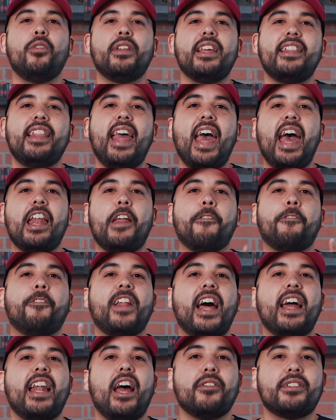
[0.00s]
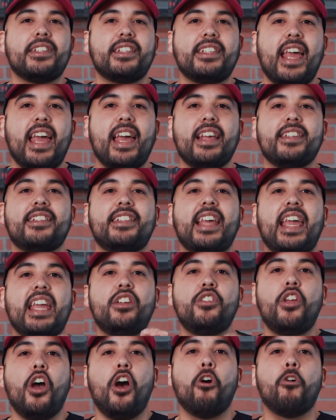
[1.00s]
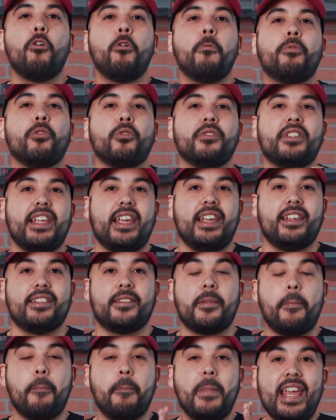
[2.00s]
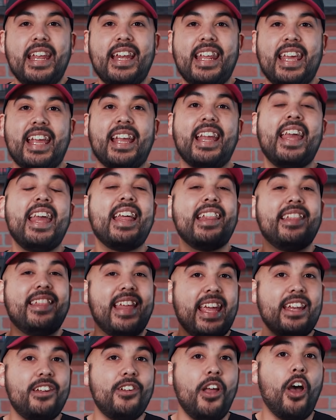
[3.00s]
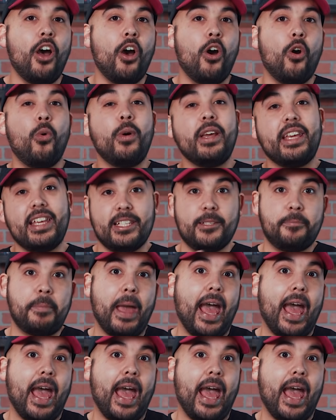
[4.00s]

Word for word: only that, it flat out says they know who Bruce is, meaning they know he's